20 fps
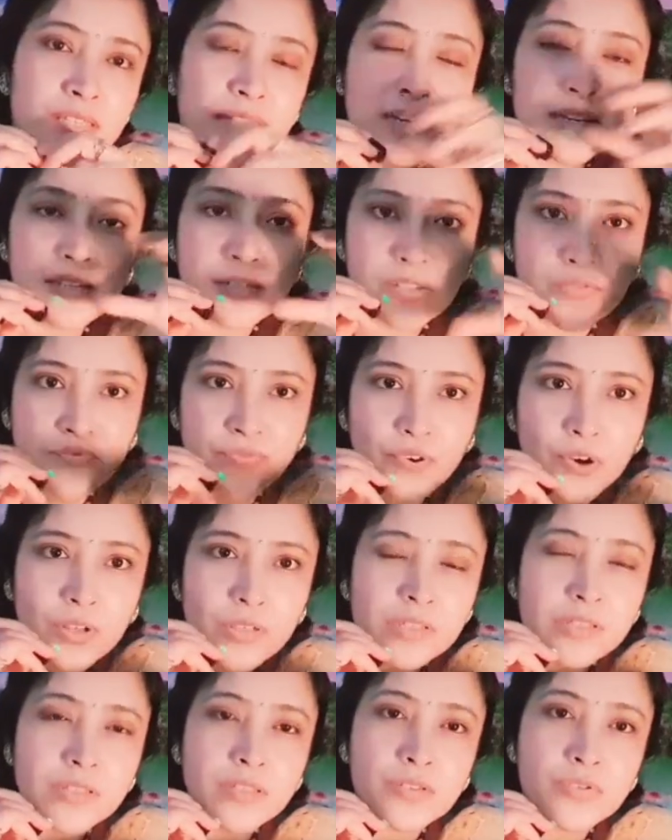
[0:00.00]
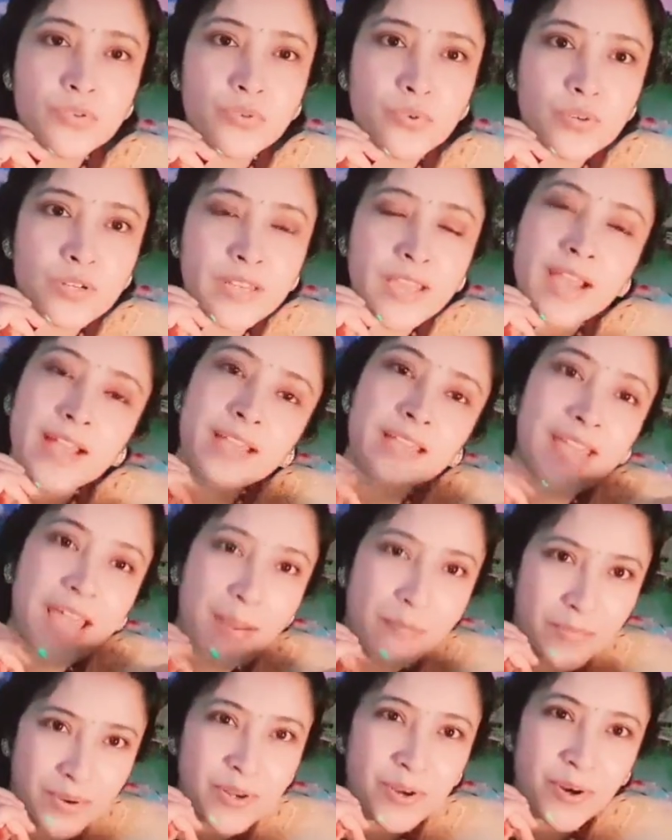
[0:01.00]
and it falls in the zodiac
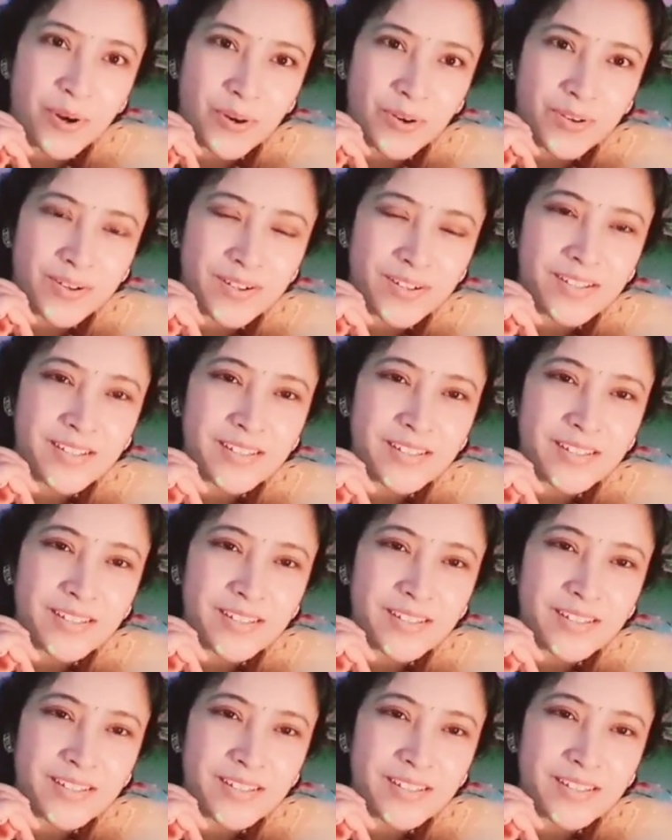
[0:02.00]
Capricorn.